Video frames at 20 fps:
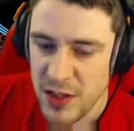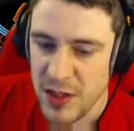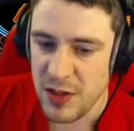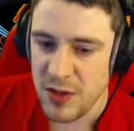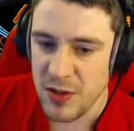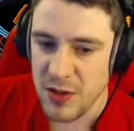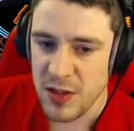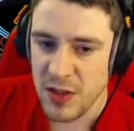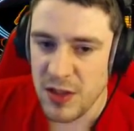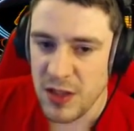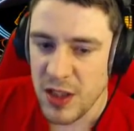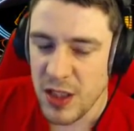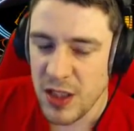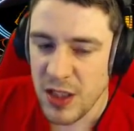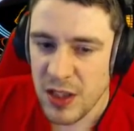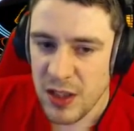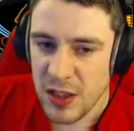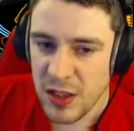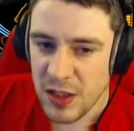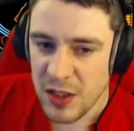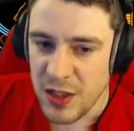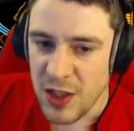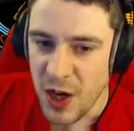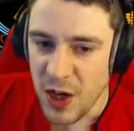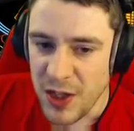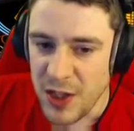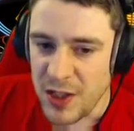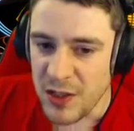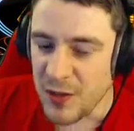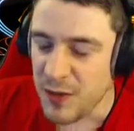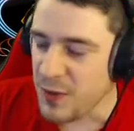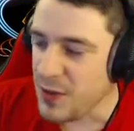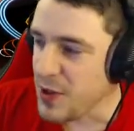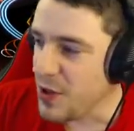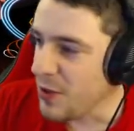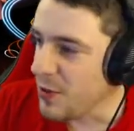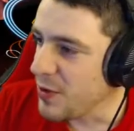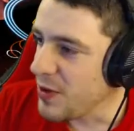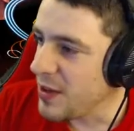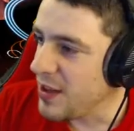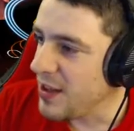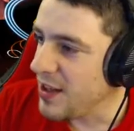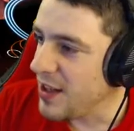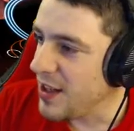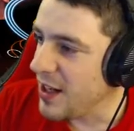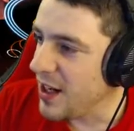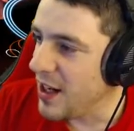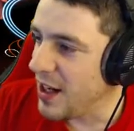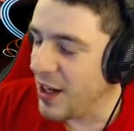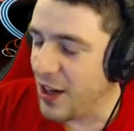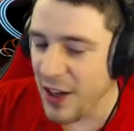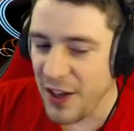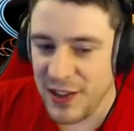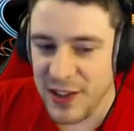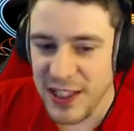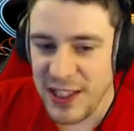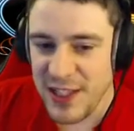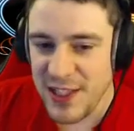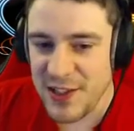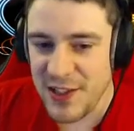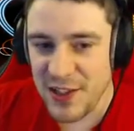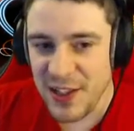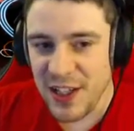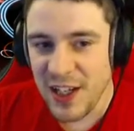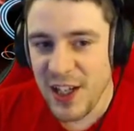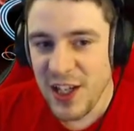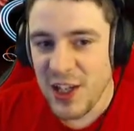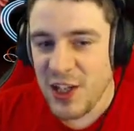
You can kind of, you know, and I think it's gonna,